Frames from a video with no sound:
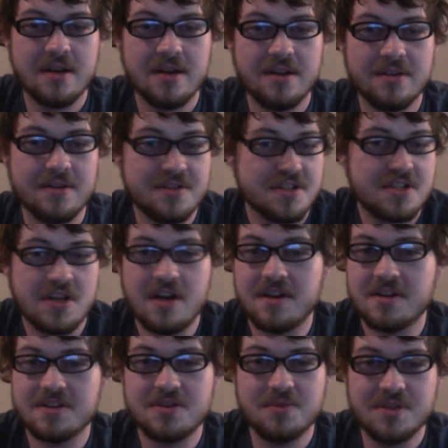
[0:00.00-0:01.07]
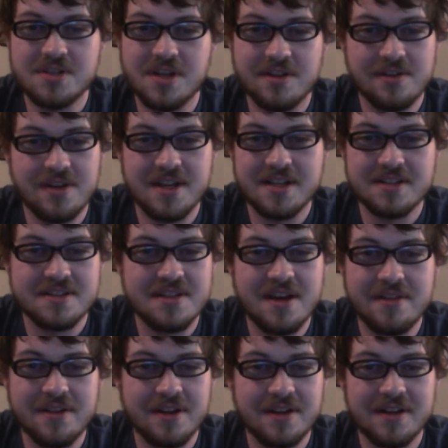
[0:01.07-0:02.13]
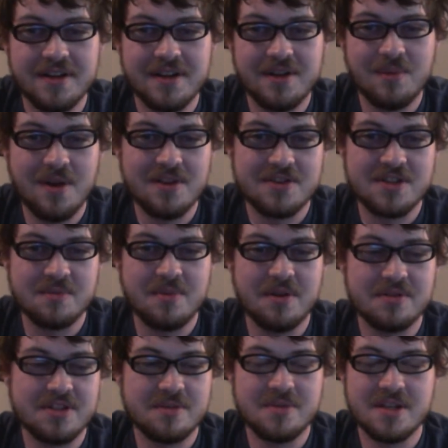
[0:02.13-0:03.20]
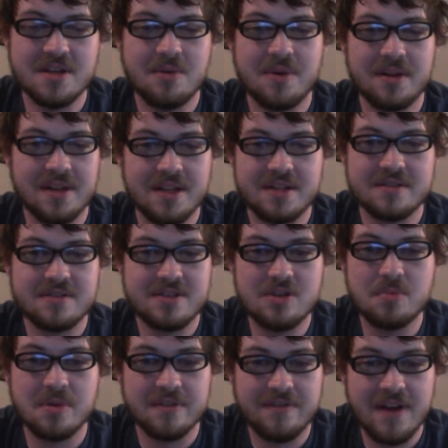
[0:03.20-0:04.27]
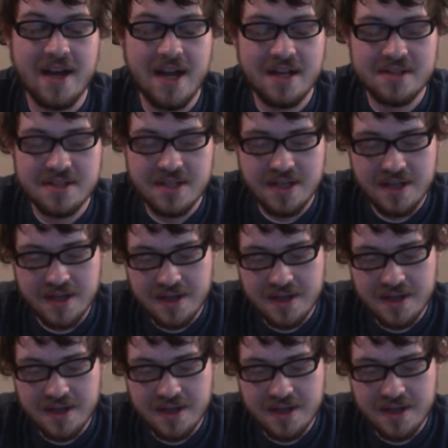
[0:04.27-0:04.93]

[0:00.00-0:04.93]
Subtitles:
They're just talking to each other like it's nothing, while they're supposed to be going like super fast.